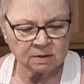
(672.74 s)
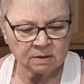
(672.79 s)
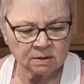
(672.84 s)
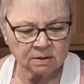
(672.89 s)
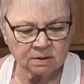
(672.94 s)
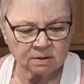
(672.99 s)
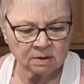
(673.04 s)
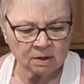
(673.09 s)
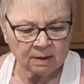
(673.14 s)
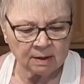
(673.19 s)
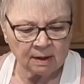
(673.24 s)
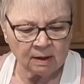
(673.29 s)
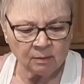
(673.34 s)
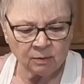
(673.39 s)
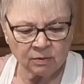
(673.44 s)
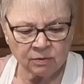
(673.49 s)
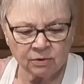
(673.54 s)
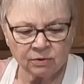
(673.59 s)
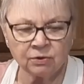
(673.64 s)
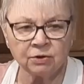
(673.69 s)
going to start out
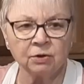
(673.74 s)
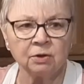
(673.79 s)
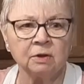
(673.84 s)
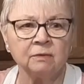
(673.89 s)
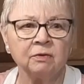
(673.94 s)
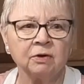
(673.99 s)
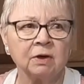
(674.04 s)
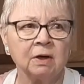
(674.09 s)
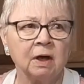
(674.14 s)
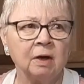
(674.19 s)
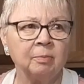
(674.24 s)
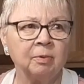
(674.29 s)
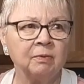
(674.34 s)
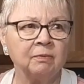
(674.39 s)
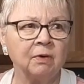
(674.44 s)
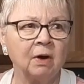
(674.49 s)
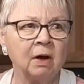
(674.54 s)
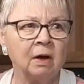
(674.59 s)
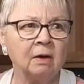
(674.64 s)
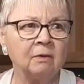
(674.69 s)
with 1/3 of a cup
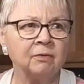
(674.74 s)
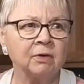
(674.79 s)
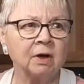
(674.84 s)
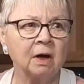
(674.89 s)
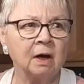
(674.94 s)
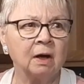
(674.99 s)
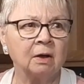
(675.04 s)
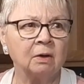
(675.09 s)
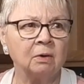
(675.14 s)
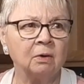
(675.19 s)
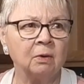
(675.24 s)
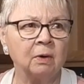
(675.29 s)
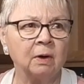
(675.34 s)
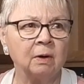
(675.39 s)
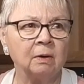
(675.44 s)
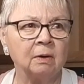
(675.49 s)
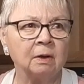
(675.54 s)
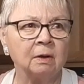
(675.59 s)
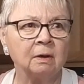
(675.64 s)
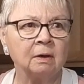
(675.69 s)
of avocado
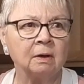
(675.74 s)
oil.